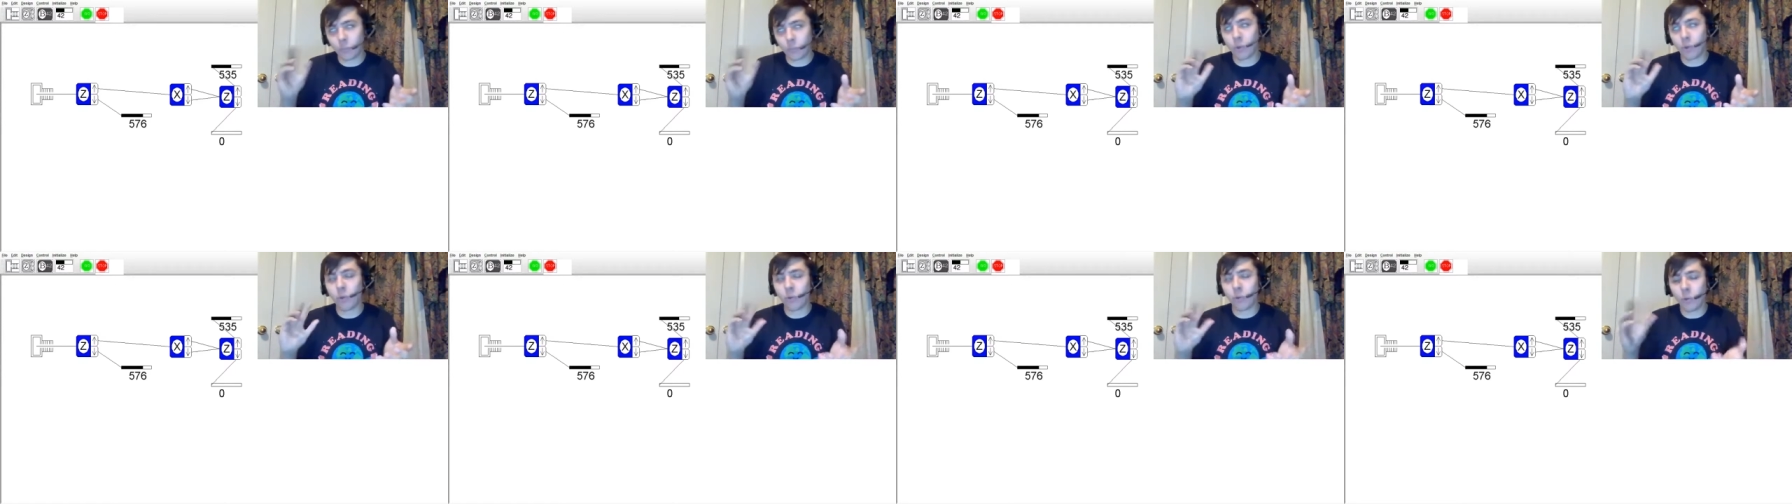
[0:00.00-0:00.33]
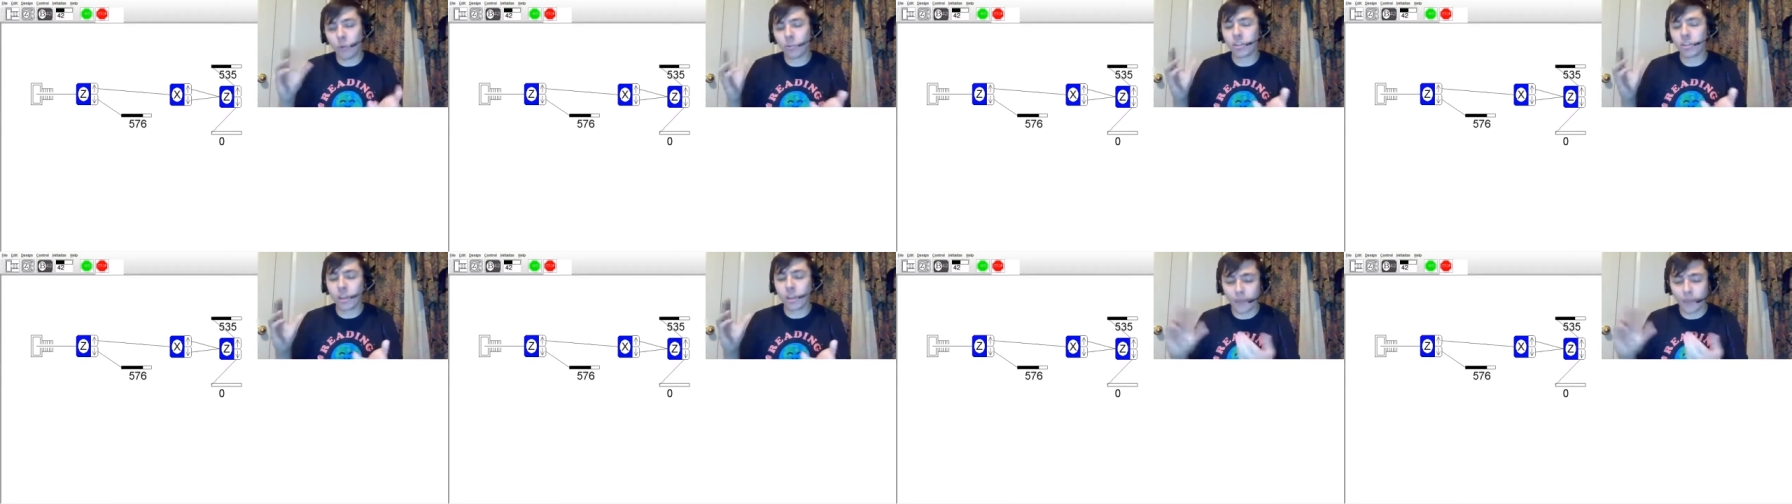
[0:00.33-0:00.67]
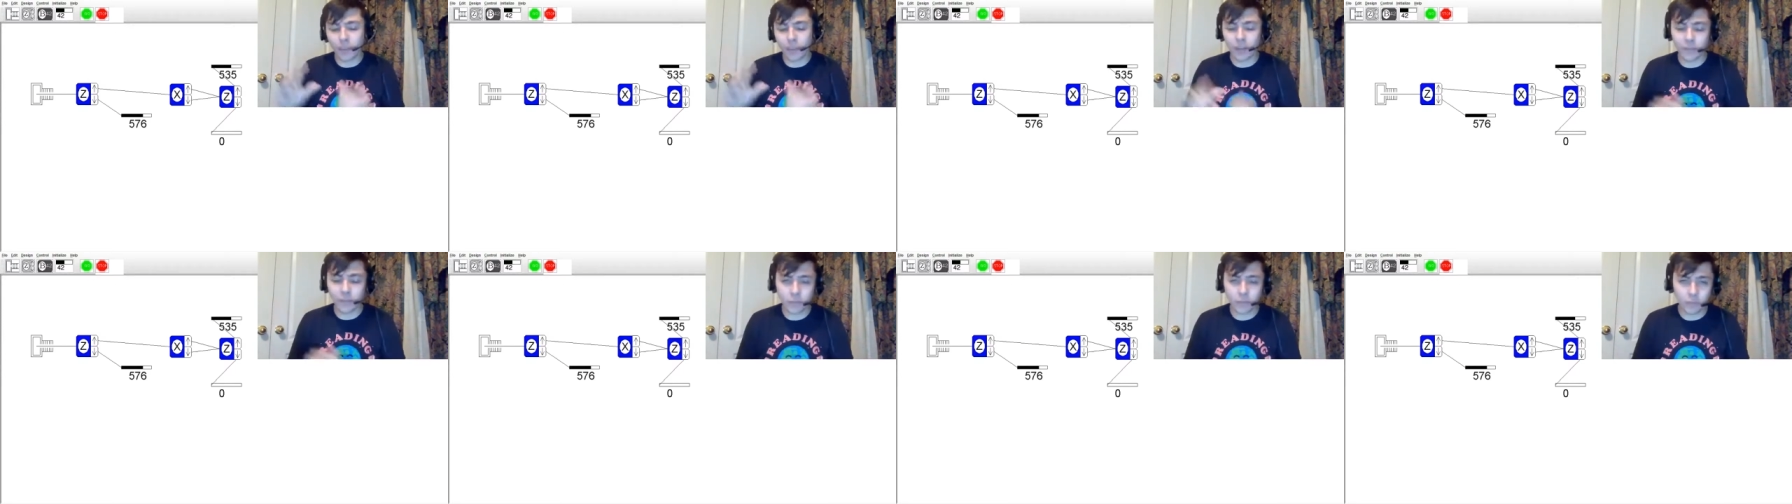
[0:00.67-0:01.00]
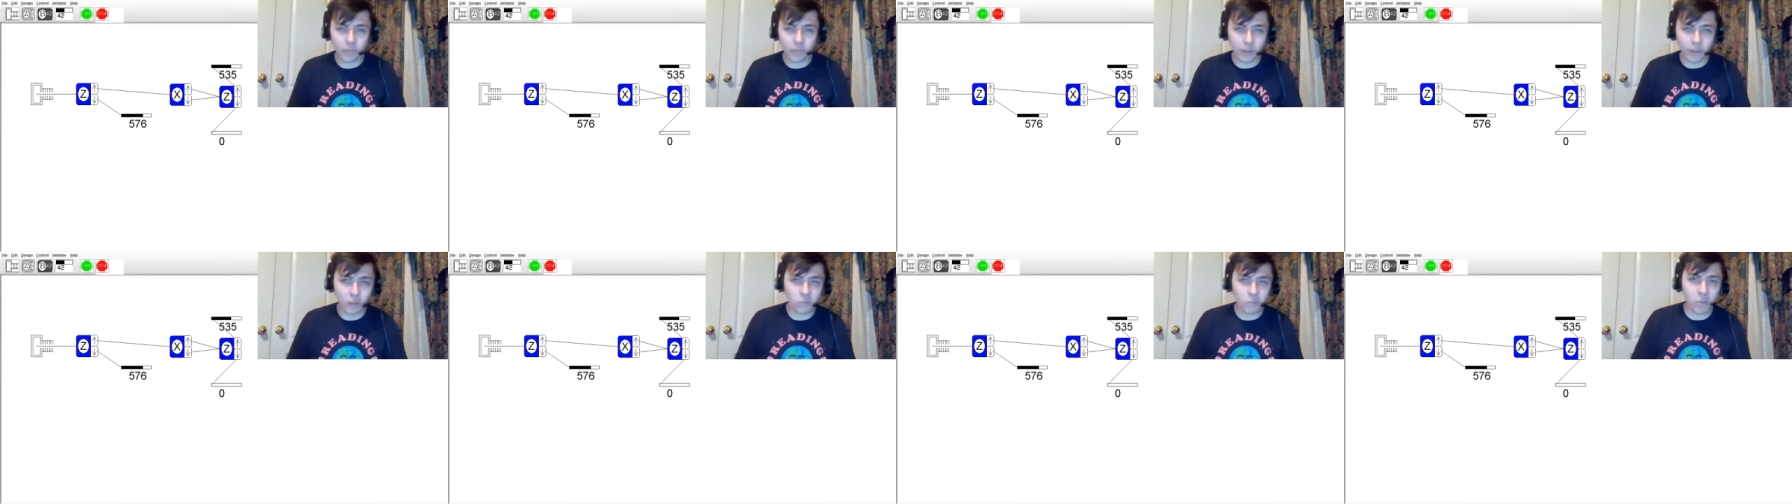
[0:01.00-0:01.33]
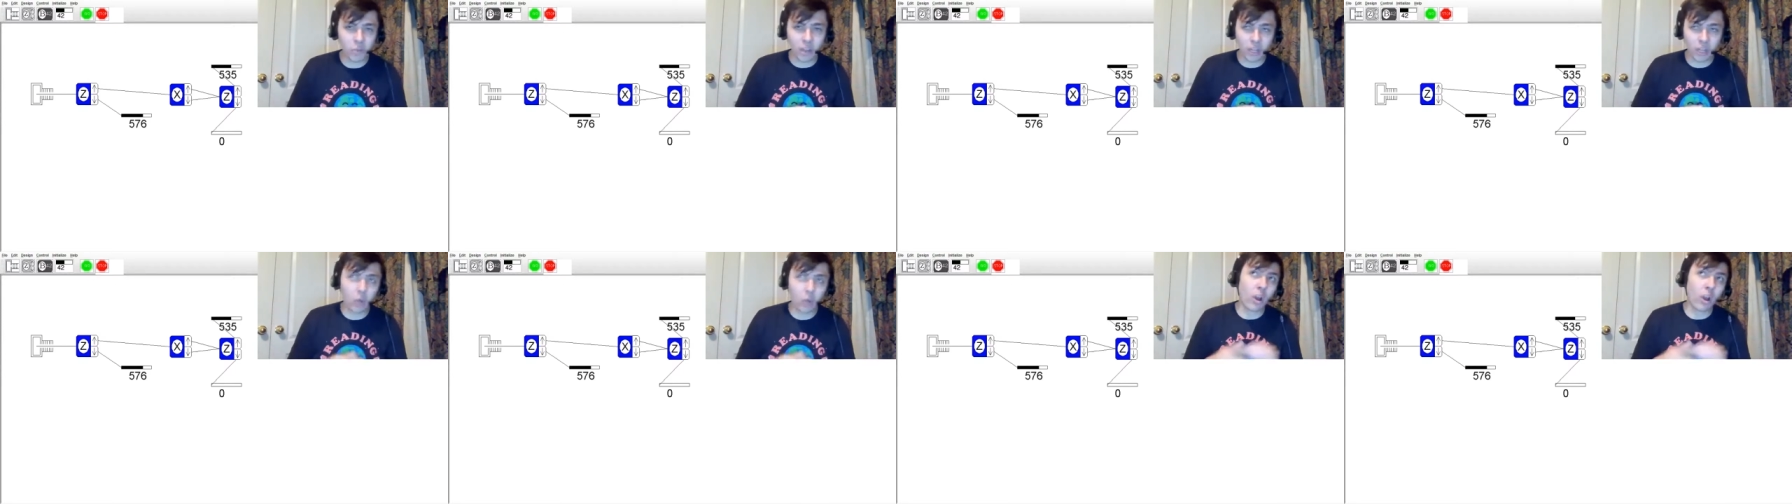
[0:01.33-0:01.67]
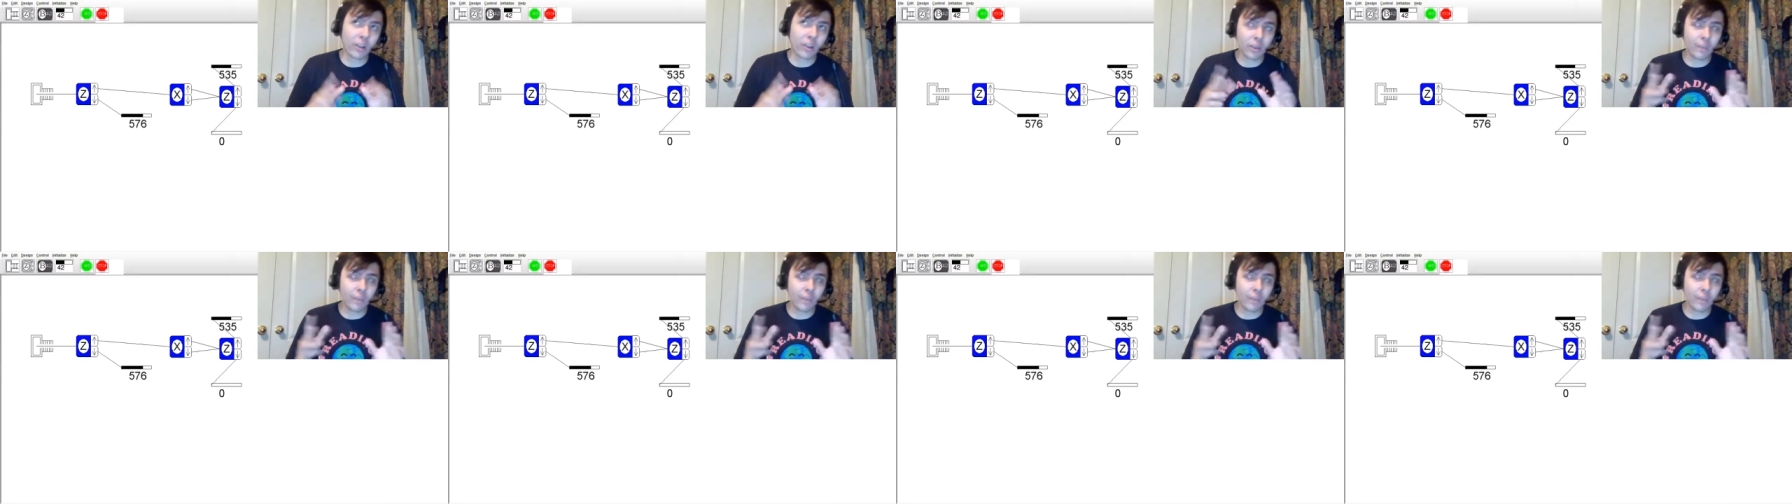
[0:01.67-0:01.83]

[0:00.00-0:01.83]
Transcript: we'll talk about that in a different video about like quantum